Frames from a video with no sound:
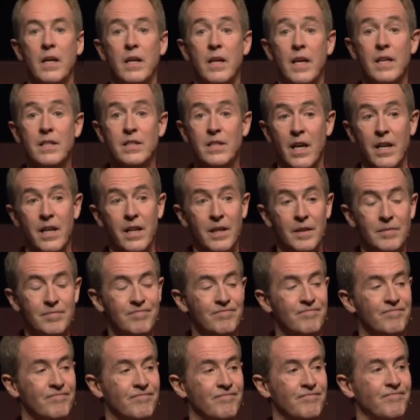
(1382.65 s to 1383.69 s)
Yes, I did.
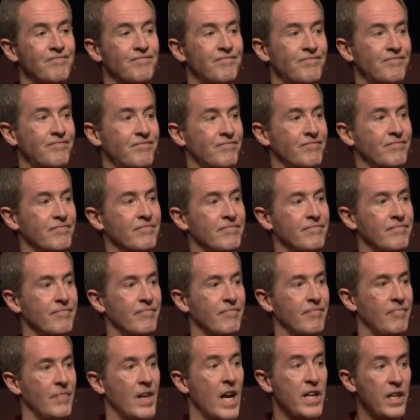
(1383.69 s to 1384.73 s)

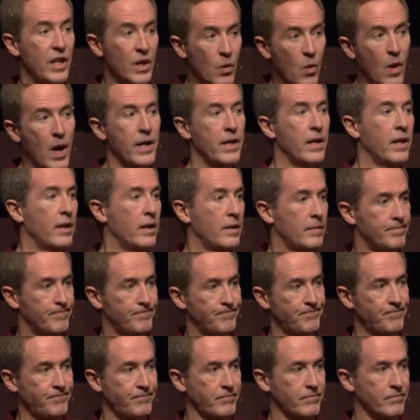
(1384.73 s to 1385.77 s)
And you know why I did it?
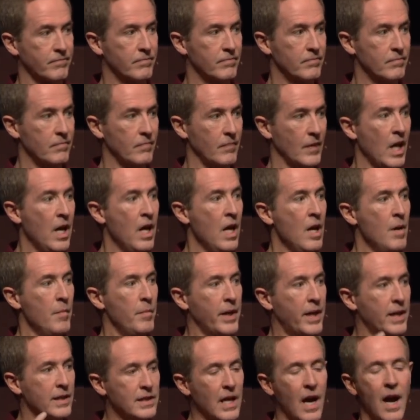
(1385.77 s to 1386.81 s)

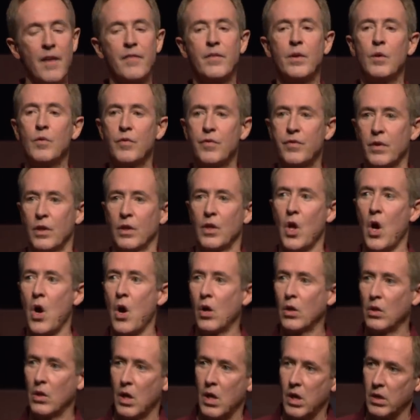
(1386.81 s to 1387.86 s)
Because I've known for a
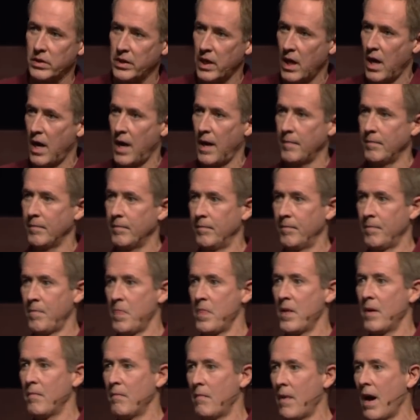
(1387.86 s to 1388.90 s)
long, long time
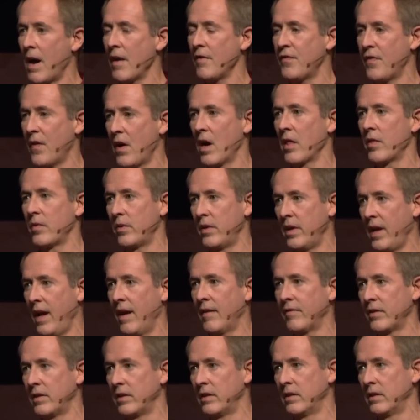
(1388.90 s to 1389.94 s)
that my Father in
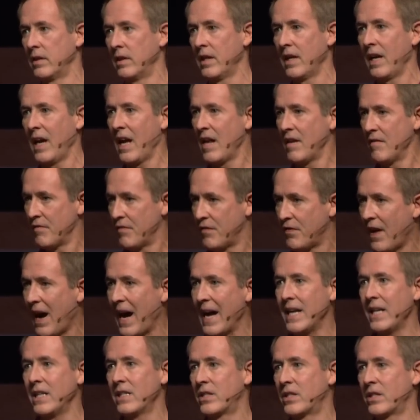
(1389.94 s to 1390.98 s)
heaven
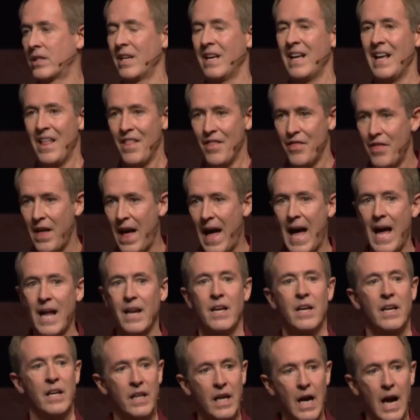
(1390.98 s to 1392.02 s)
invites
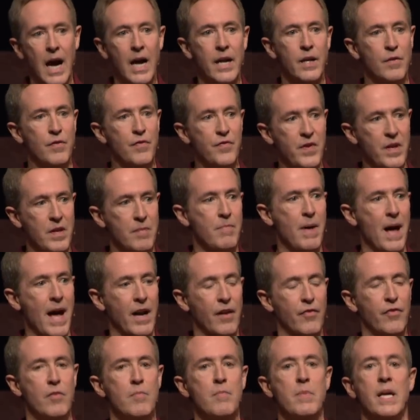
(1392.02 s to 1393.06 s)
that kind of
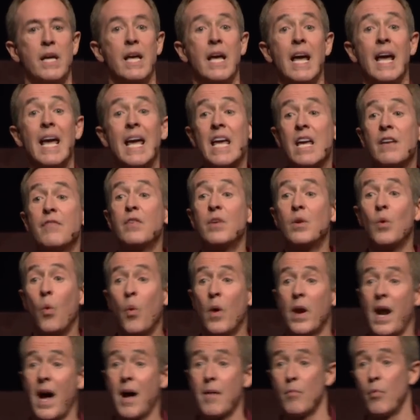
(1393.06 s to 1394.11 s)
feedback from me, even
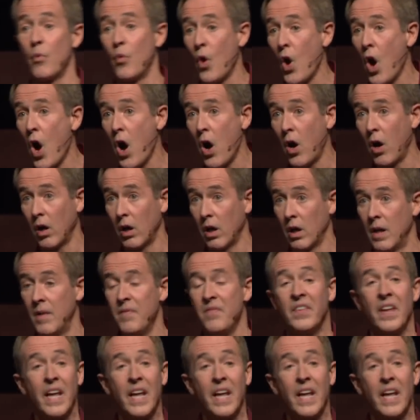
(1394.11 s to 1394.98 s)
when I'm wrong,